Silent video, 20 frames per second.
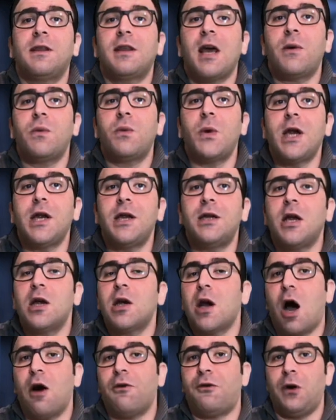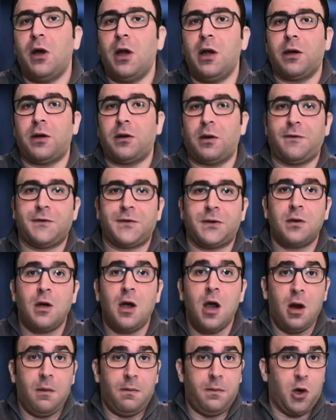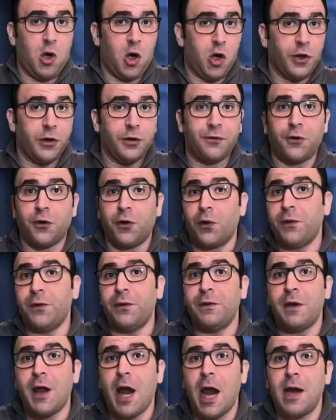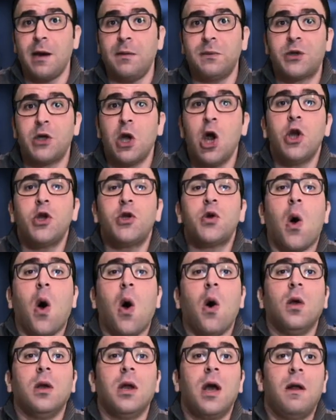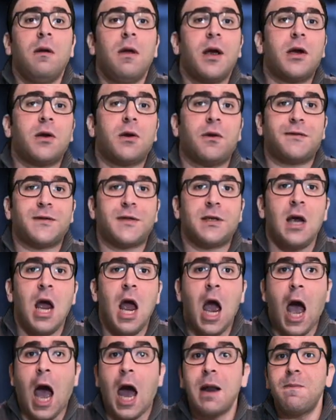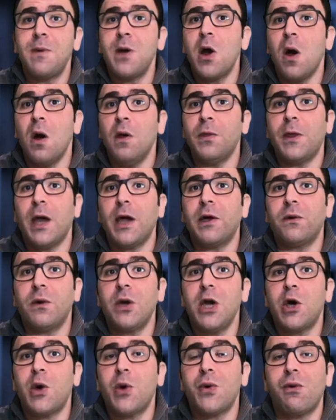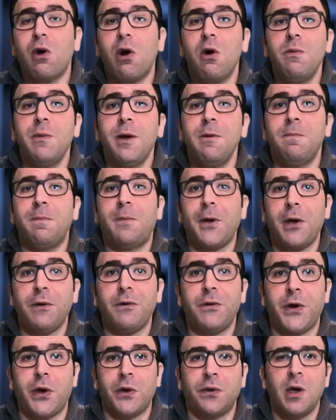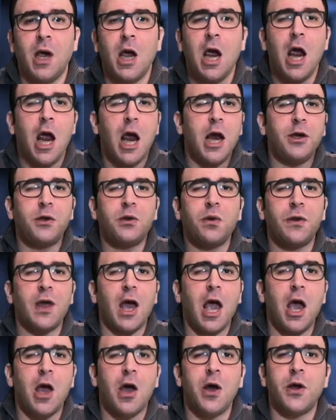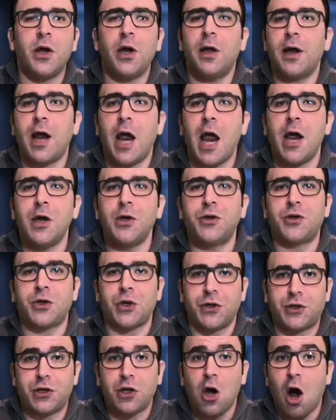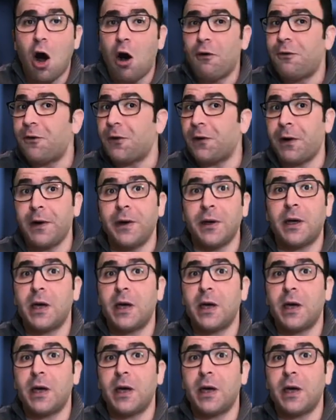the reading of hieroglyphs beyond foreign names to all hieroglyphs and beyond the Greco-Roman period into the earlier ages of Pharaonic